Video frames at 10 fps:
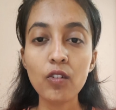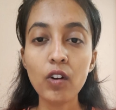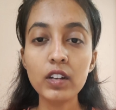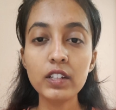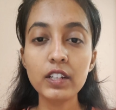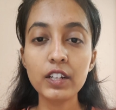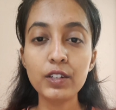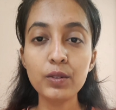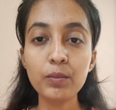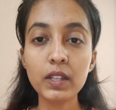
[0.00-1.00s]

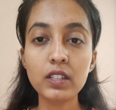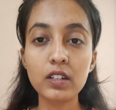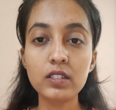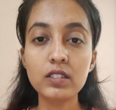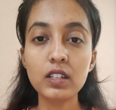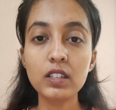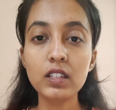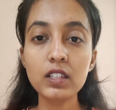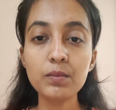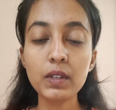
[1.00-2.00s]
Quantitative methods.
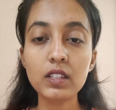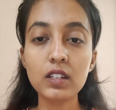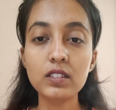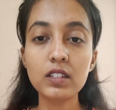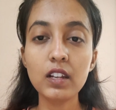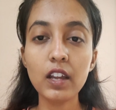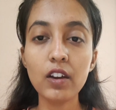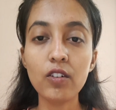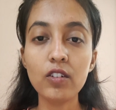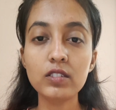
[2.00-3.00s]
These methods rely
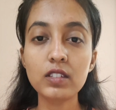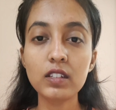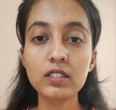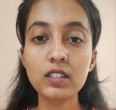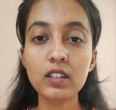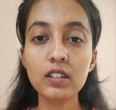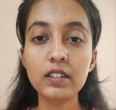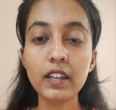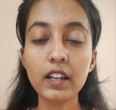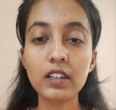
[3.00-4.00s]
on statistical
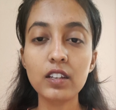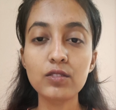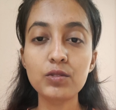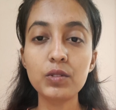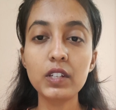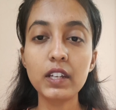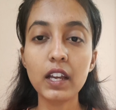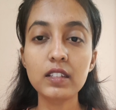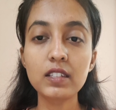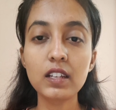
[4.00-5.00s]
techniques to
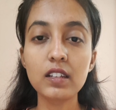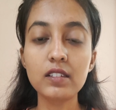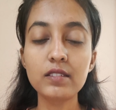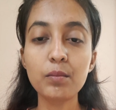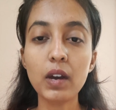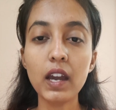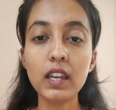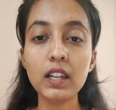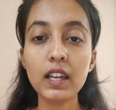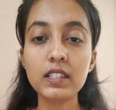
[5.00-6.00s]
detect signals by
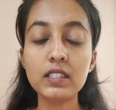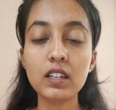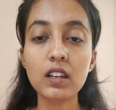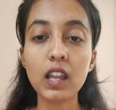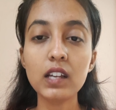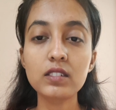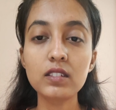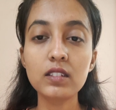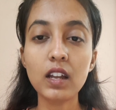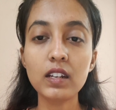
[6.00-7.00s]
analyzing large
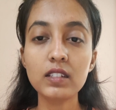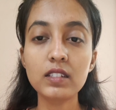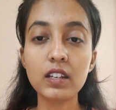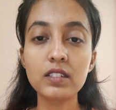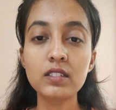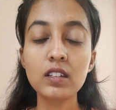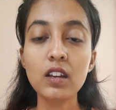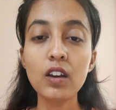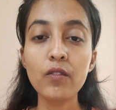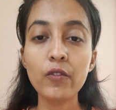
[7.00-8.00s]
data sets.
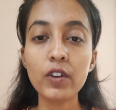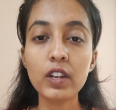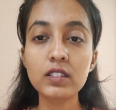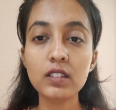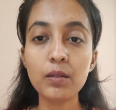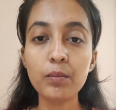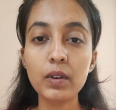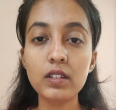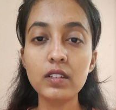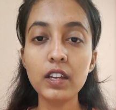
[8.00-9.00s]
For
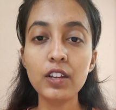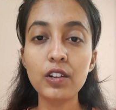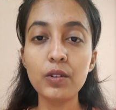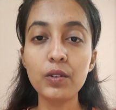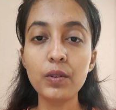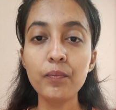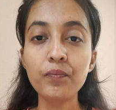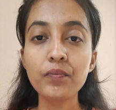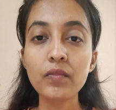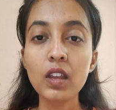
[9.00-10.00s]
example, include
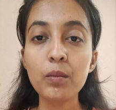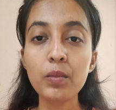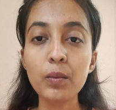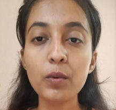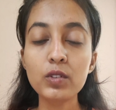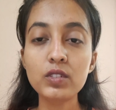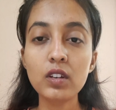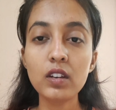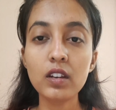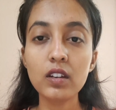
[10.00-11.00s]

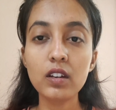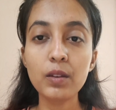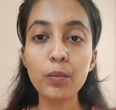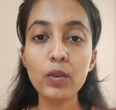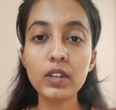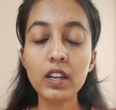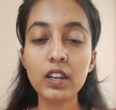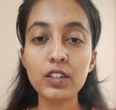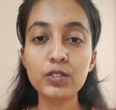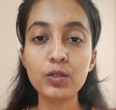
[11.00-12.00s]
proportional reporting
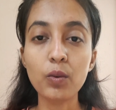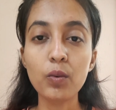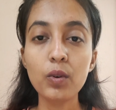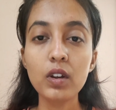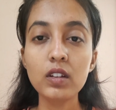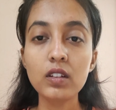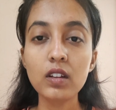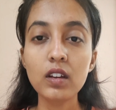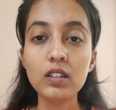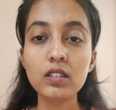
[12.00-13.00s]
ratio.
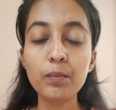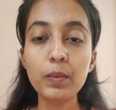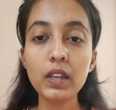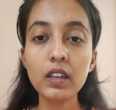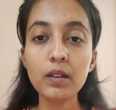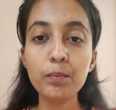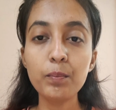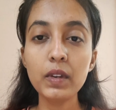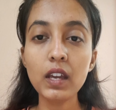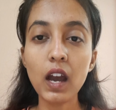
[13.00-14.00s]
The
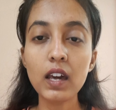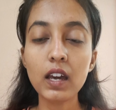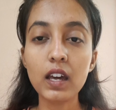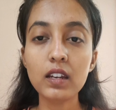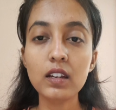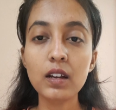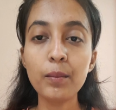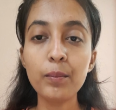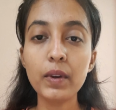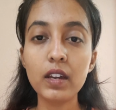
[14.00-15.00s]
PRR
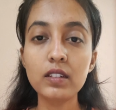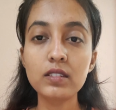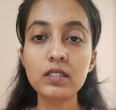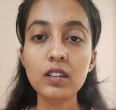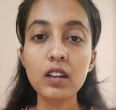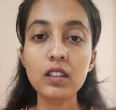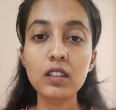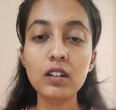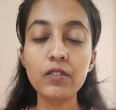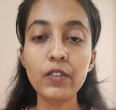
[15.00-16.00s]
compares
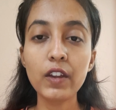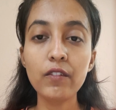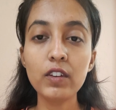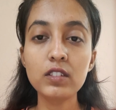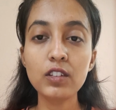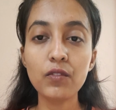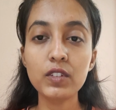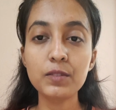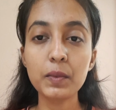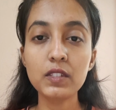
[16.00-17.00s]
the frequency of
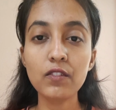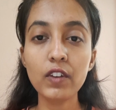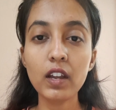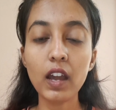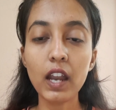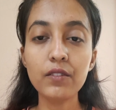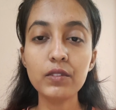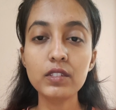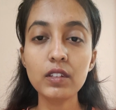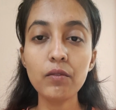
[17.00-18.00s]
a specific
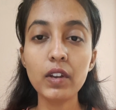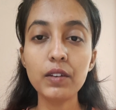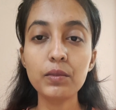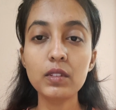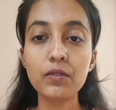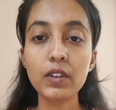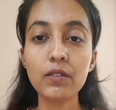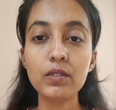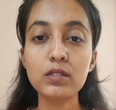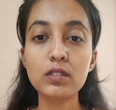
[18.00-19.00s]
adverse event with the
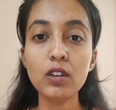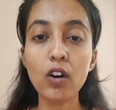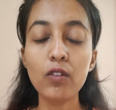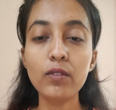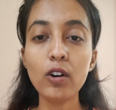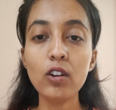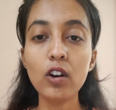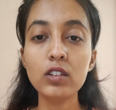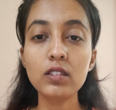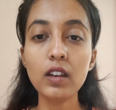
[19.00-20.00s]
frequency of all
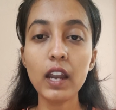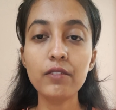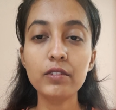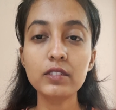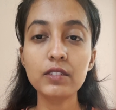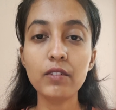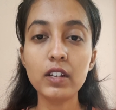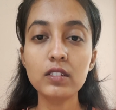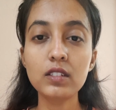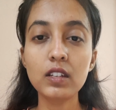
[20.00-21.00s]
other adverse
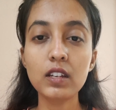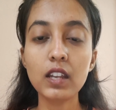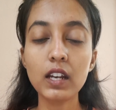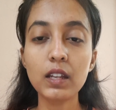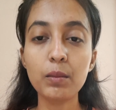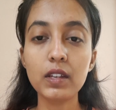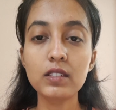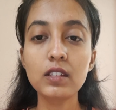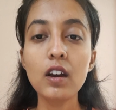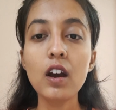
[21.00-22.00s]
events in a
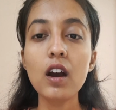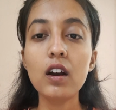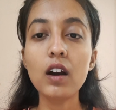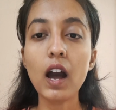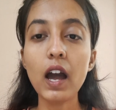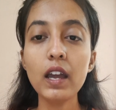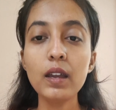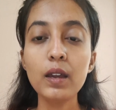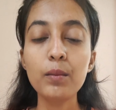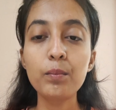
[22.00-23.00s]
database. A high
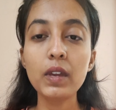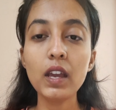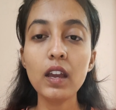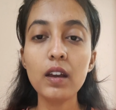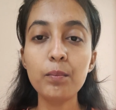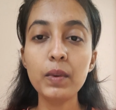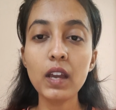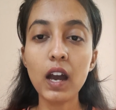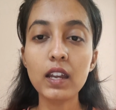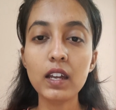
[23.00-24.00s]

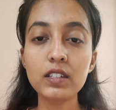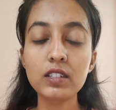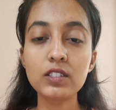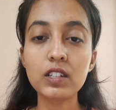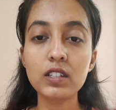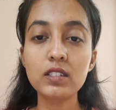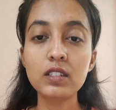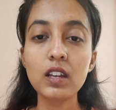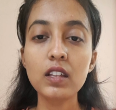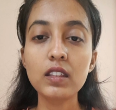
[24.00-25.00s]
PRR suggests
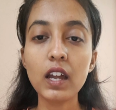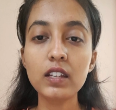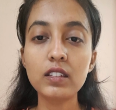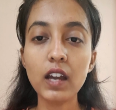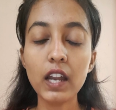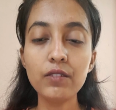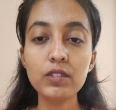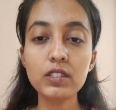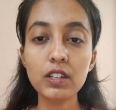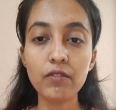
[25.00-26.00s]
that the
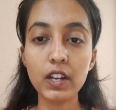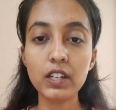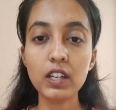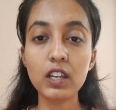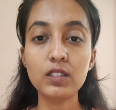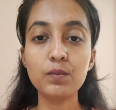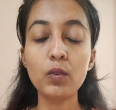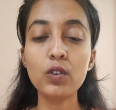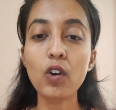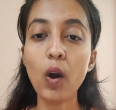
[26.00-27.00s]
adverse event is
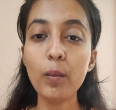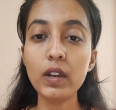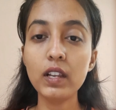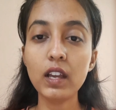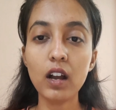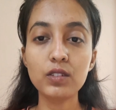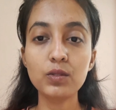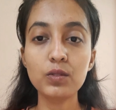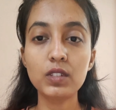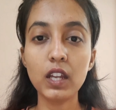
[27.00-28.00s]
more commonly
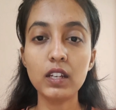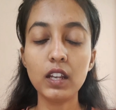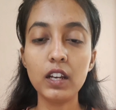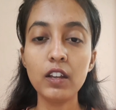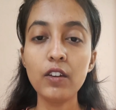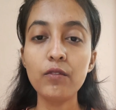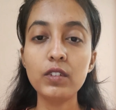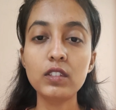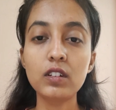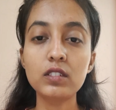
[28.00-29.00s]
associated
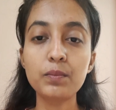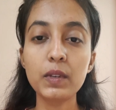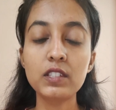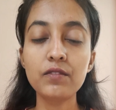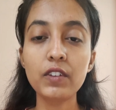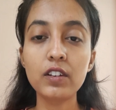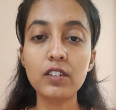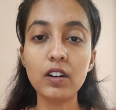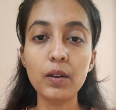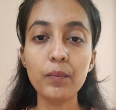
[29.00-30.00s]
with a specific
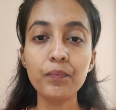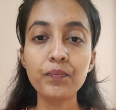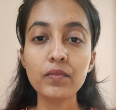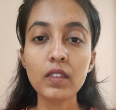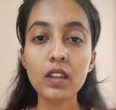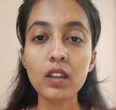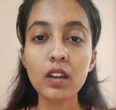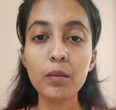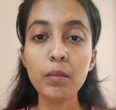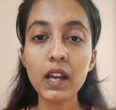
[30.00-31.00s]
drug.
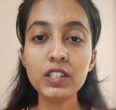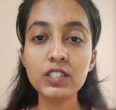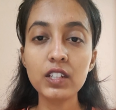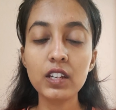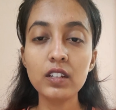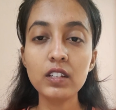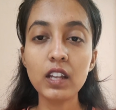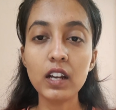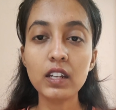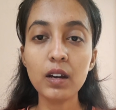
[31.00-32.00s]
Bayesian
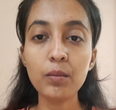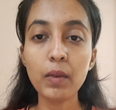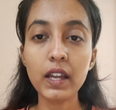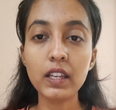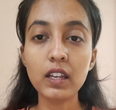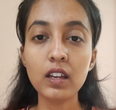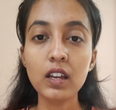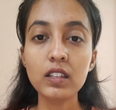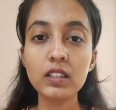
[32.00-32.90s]
data mining.